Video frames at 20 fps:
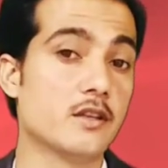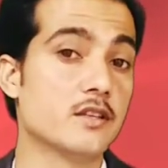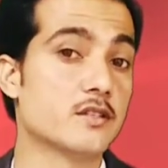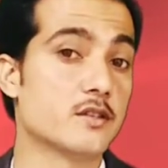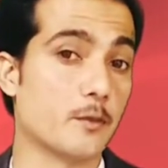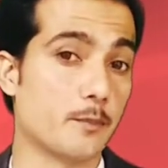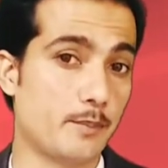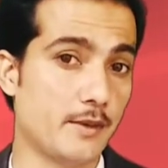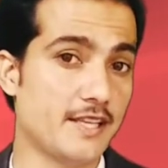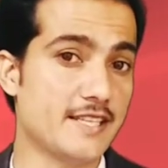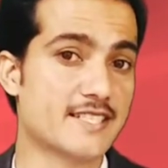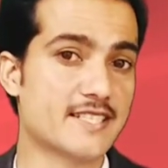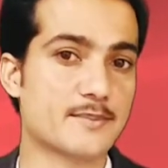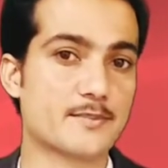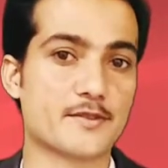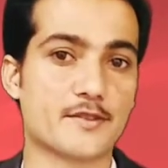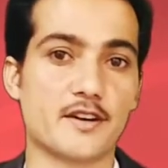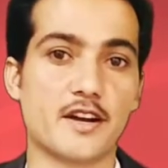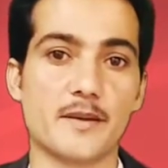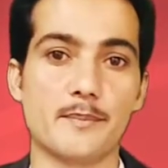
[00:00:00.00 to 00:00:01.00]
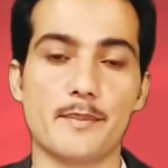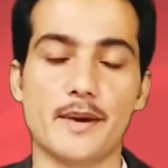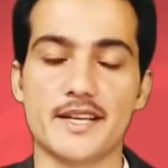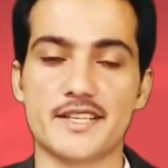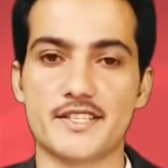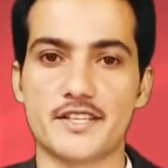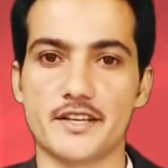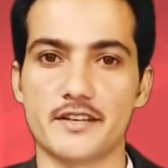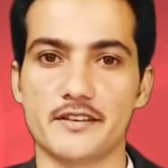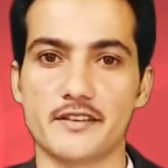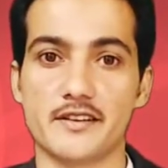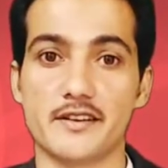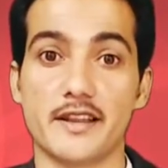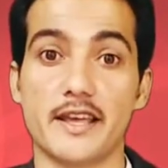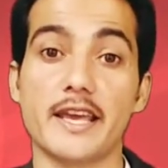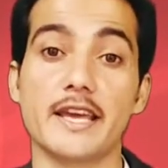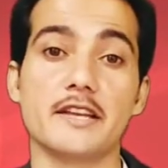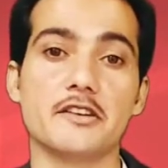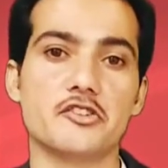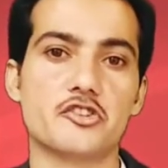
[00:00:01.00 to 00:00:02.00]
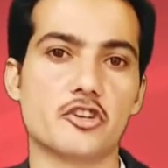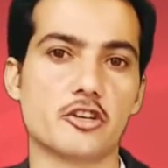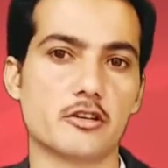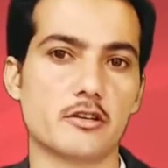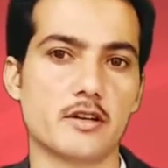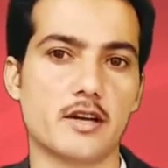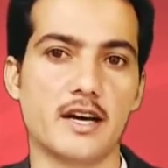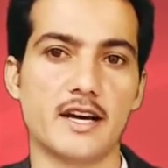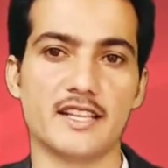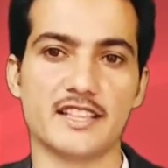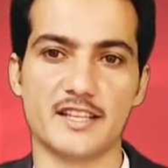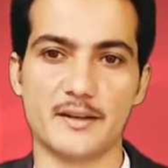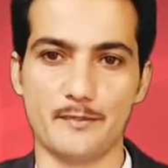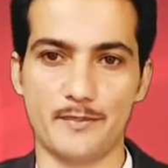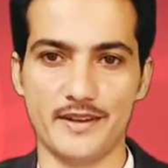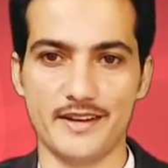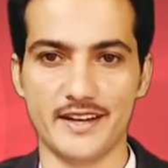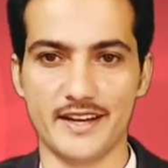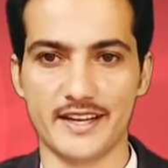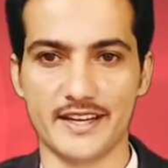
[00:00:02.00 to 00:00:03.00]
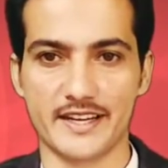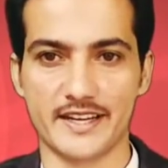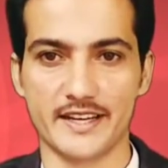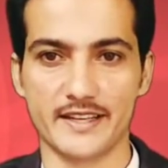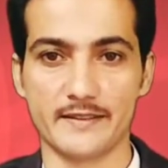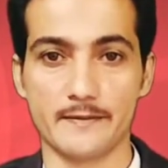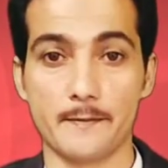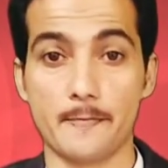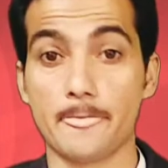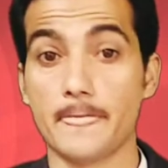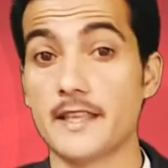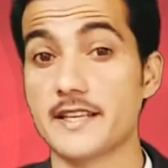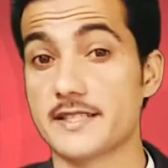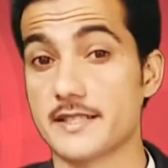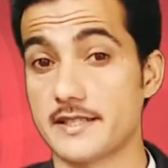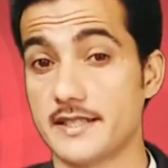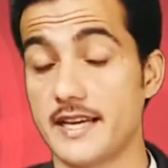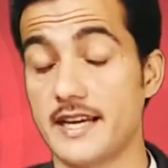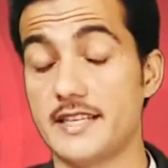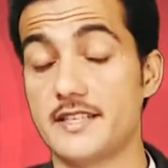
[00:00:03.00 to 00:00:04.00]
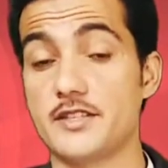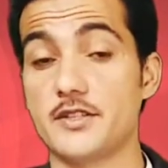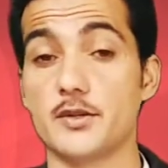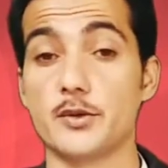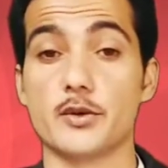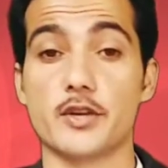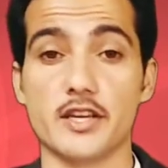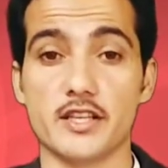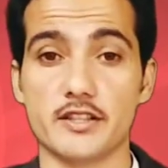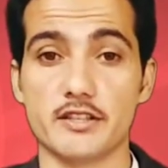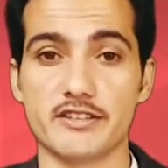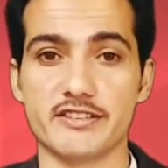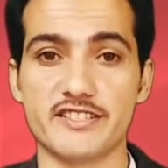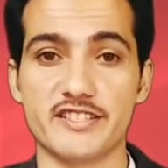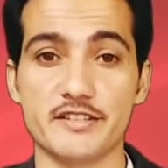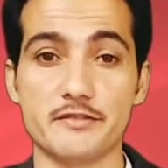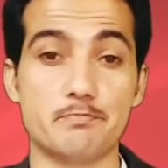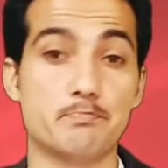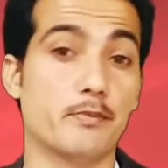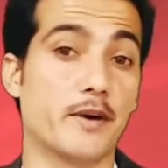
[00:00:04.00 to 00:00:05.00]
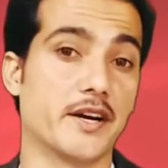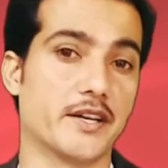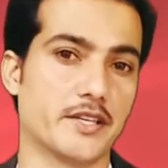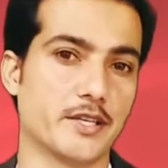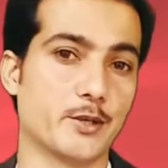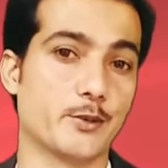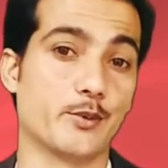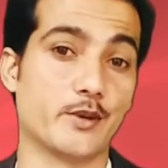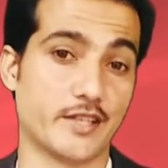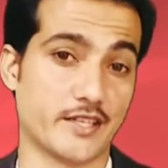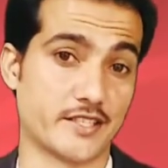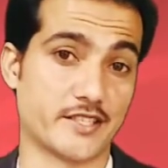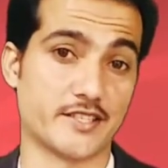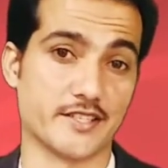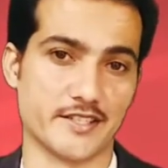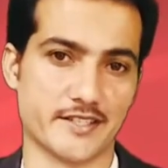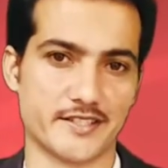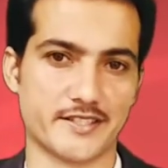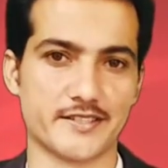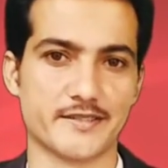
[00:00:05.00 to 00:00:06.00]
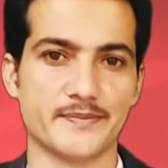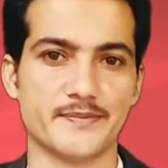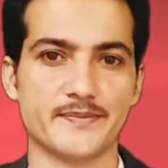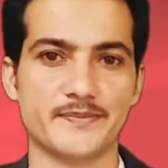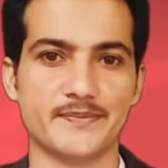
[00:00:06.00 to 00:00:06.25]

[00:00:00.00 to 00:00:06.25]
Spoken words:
so please subscribe my channel and turn on the bell icon so that you can receive my new lectures.